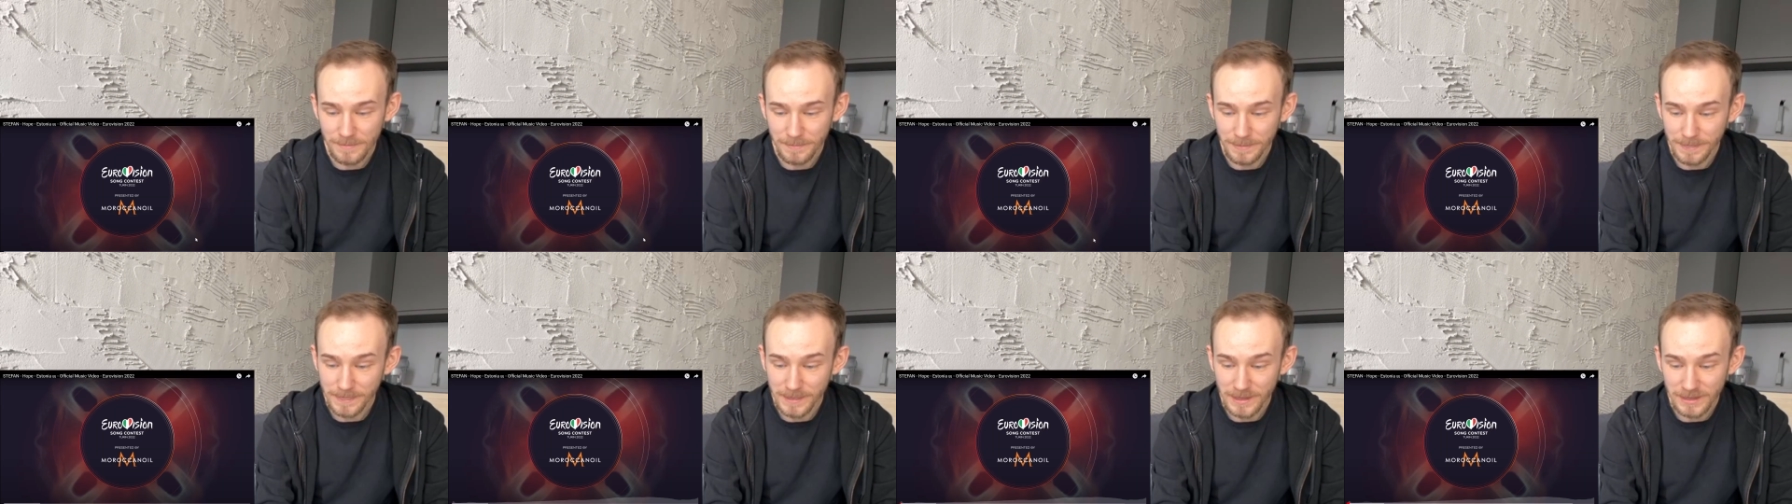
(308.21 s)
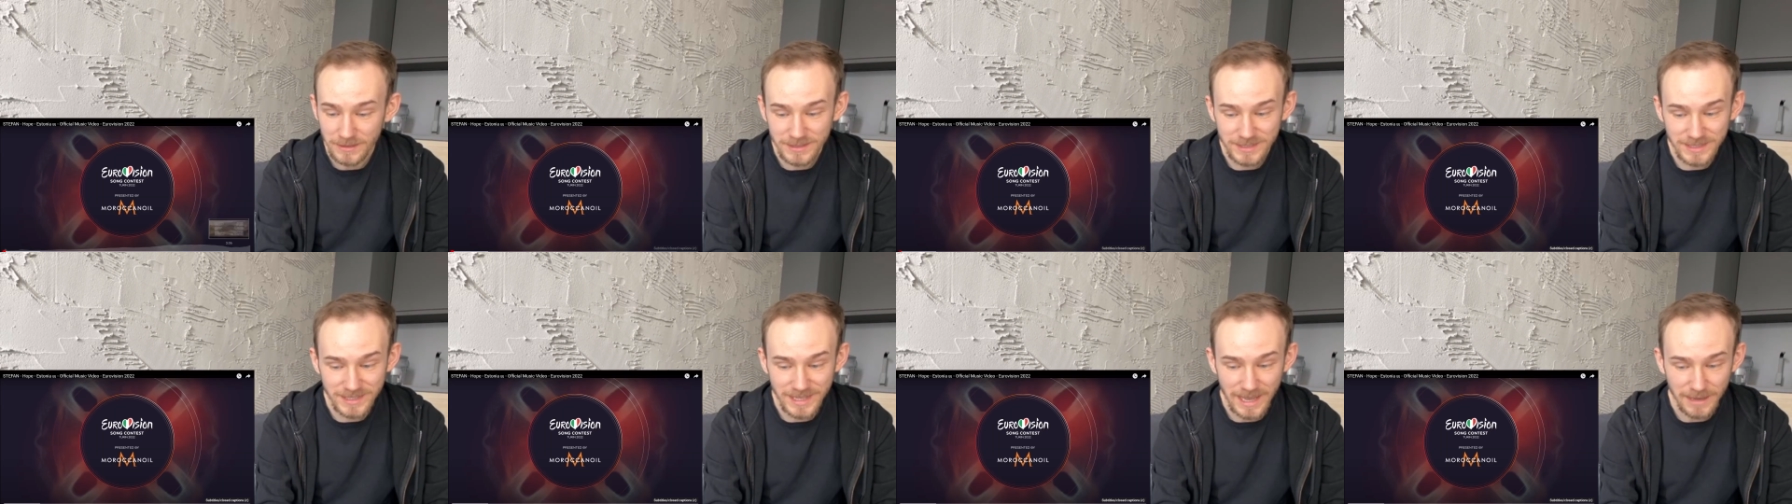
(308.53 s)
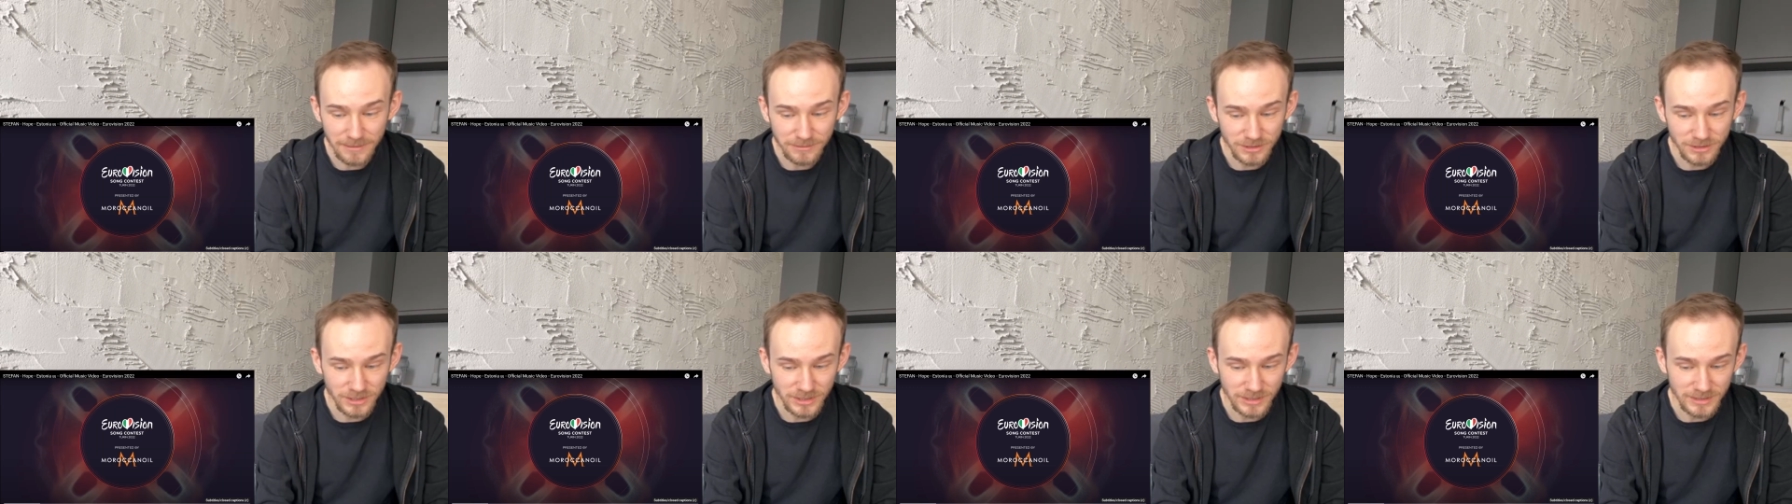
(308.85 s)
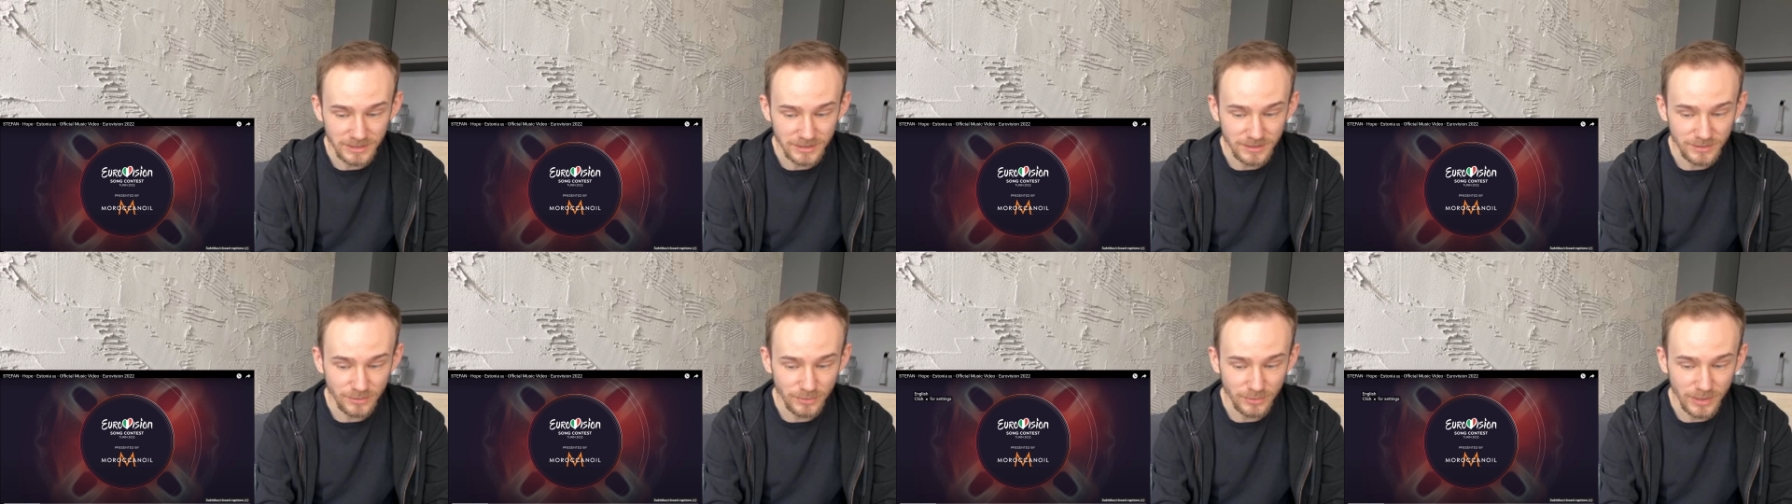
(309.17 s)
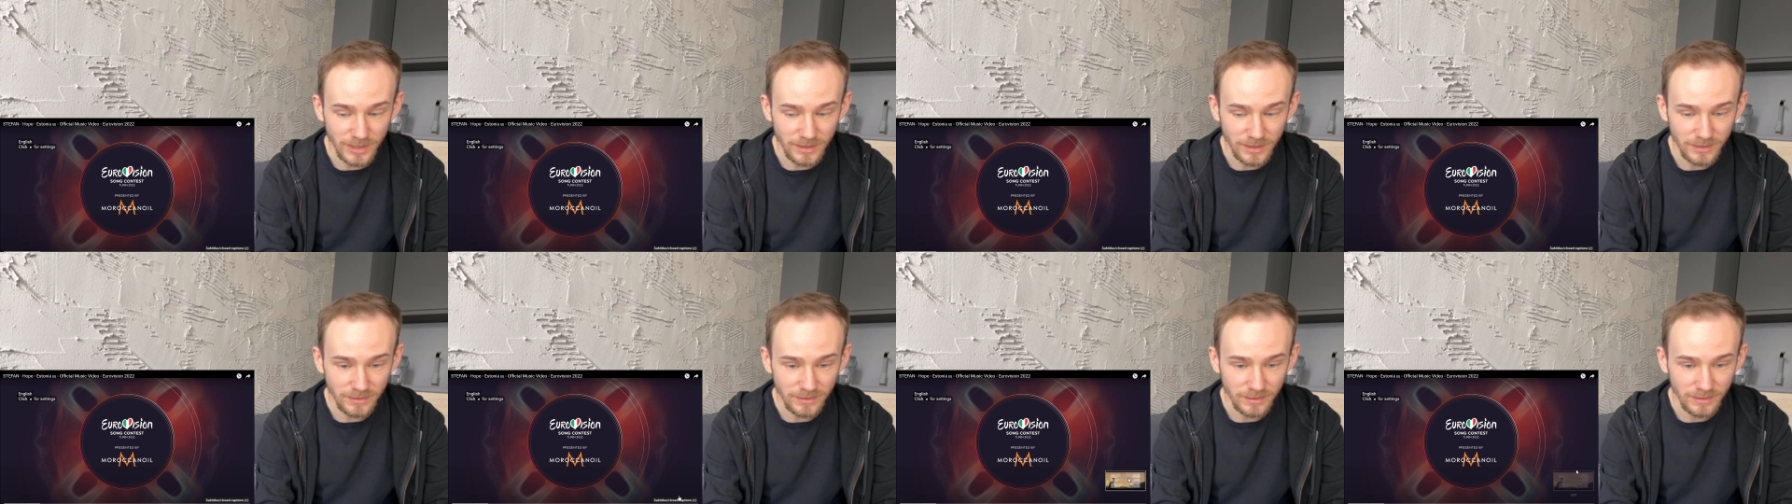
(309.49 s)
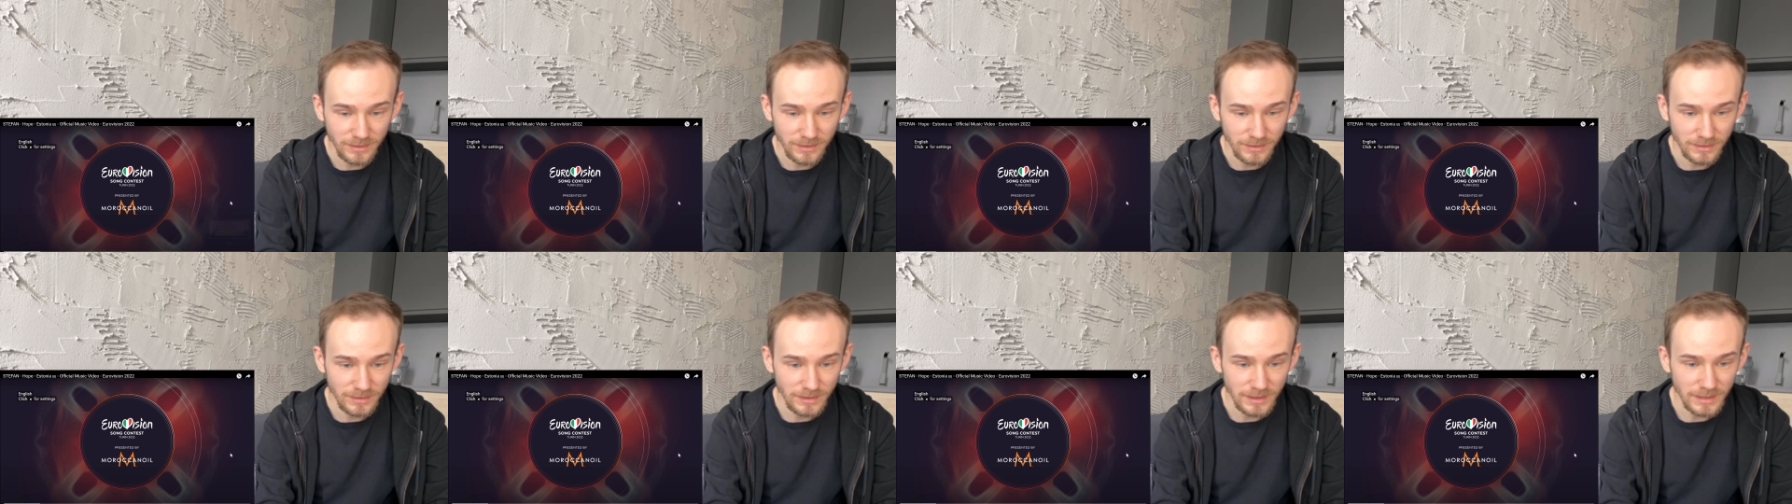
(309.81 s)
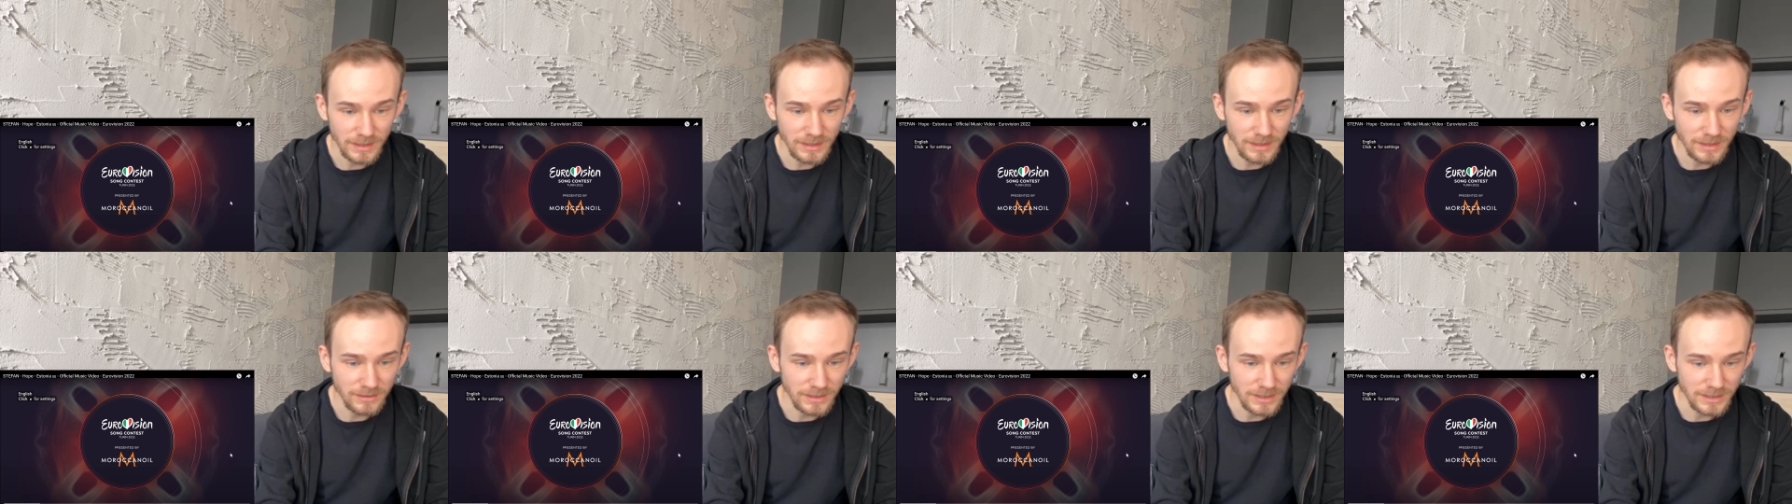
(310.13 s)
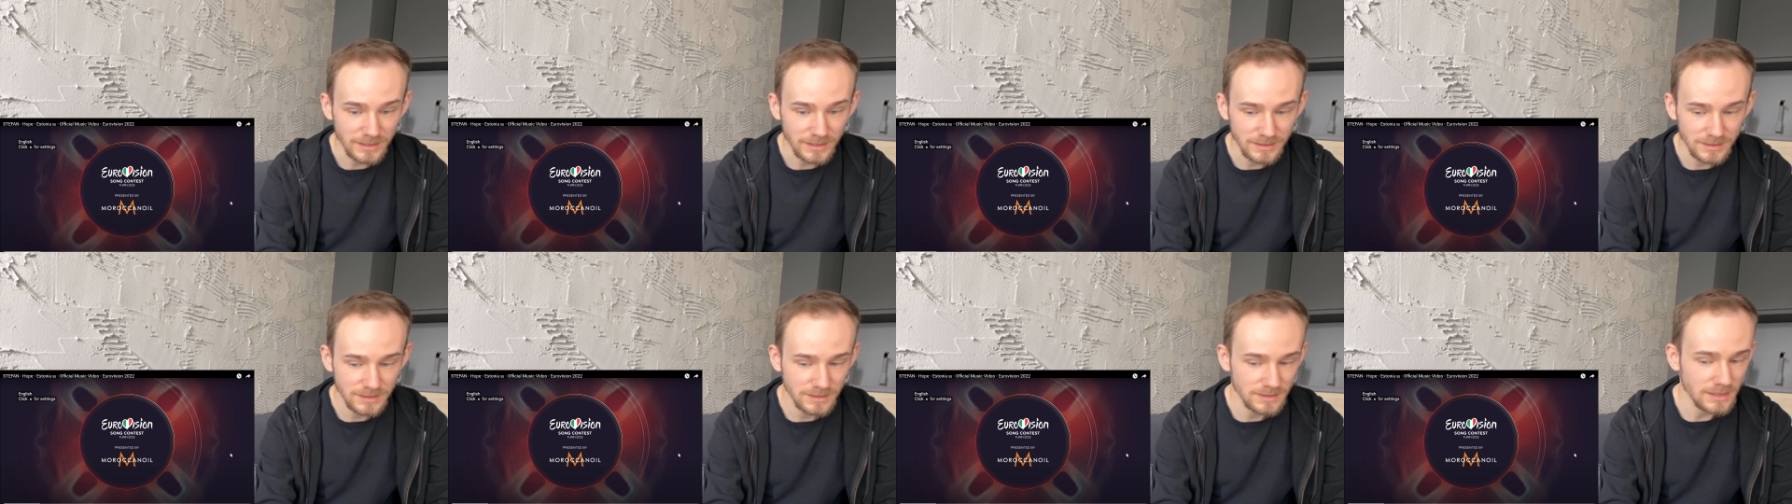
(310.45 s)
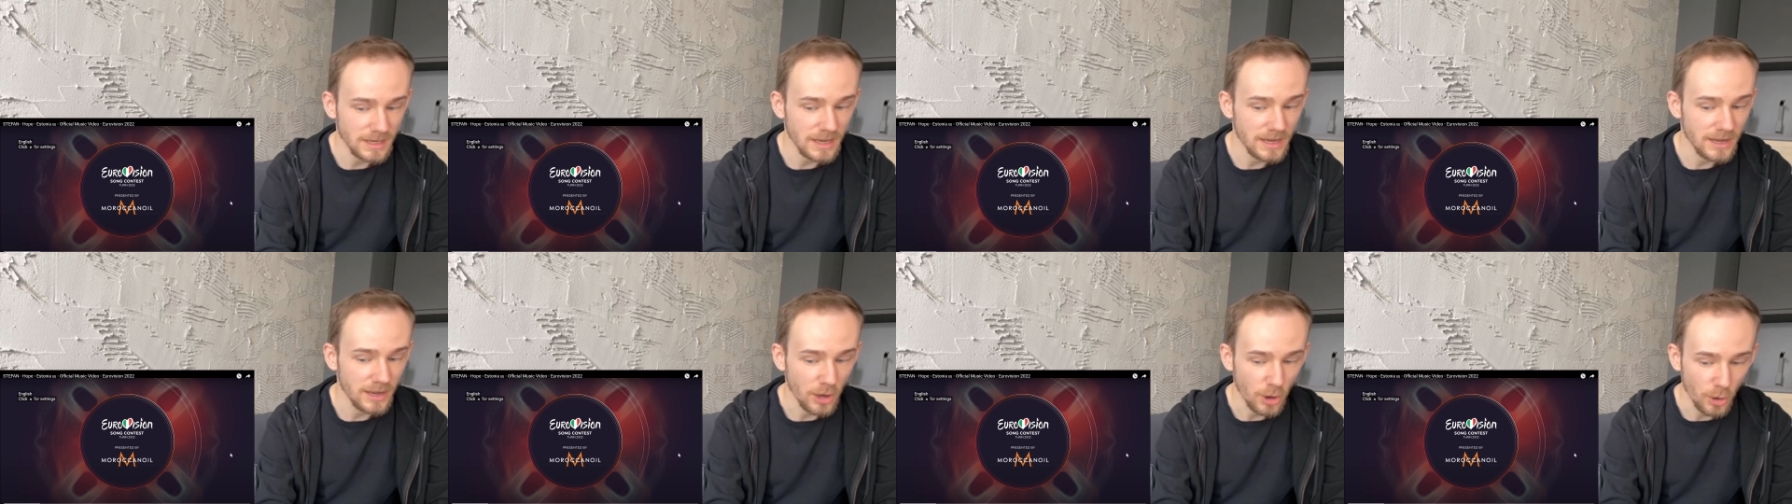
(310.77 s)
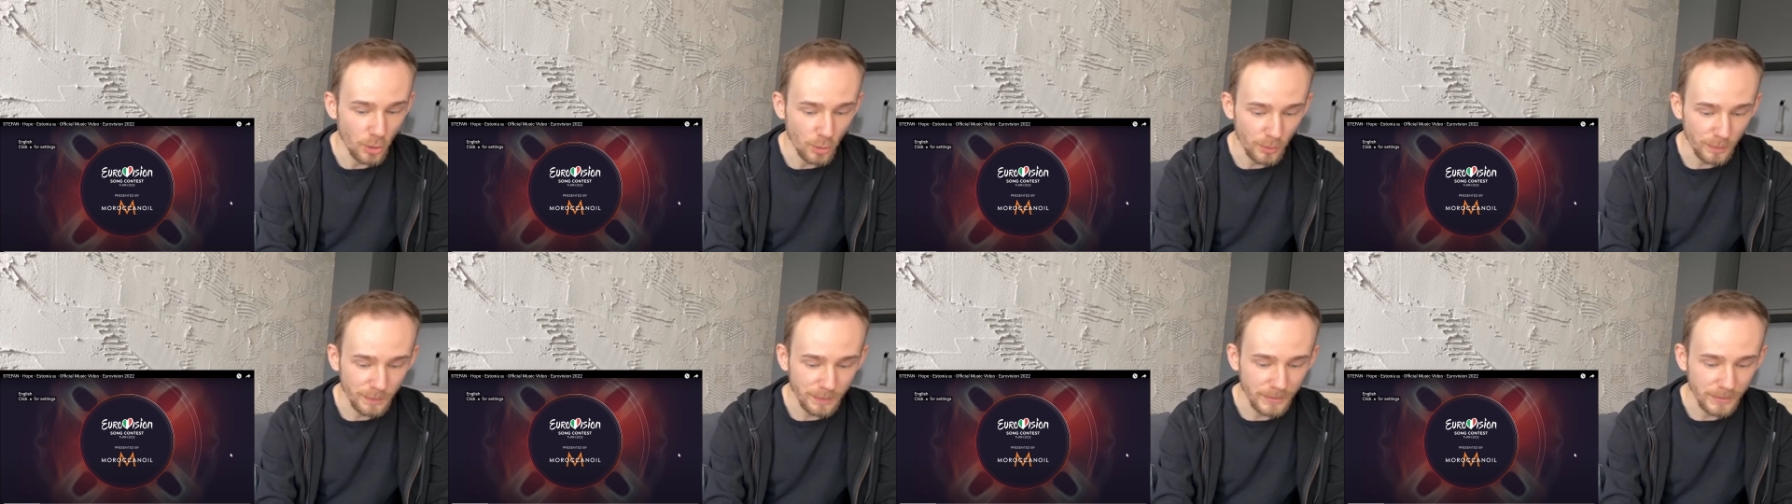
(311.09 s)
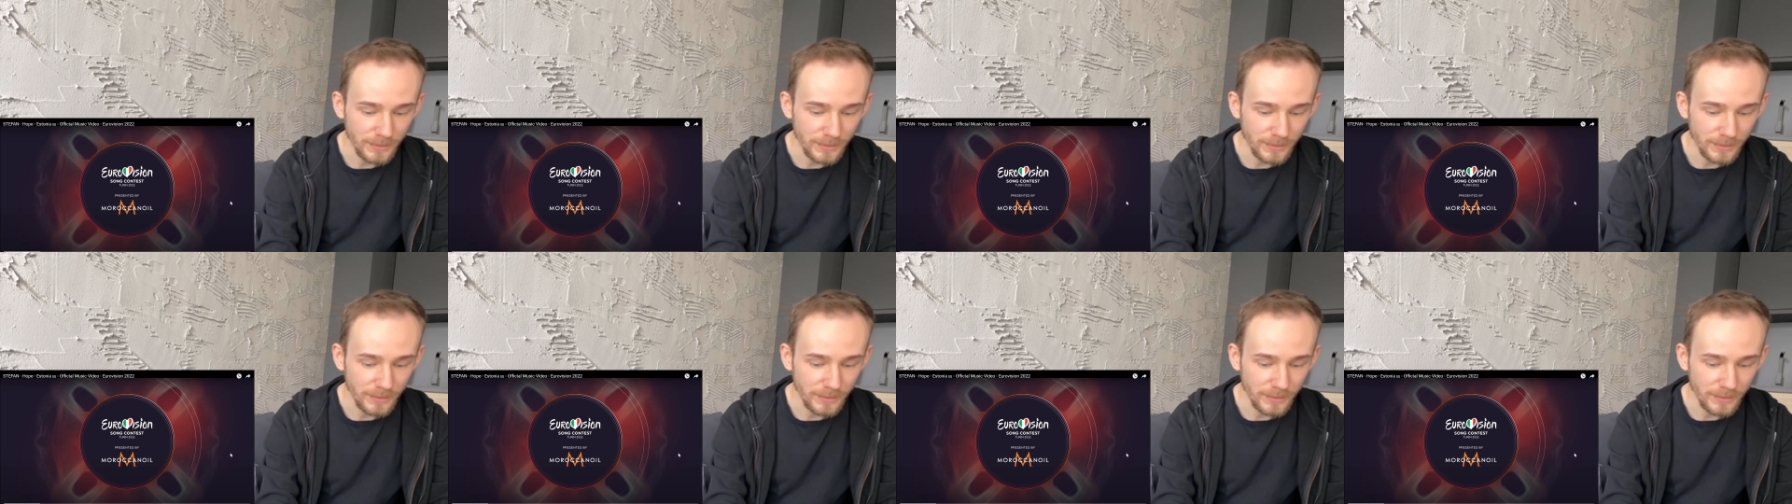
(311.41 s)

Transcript: There is captions with the lyrics, I hope.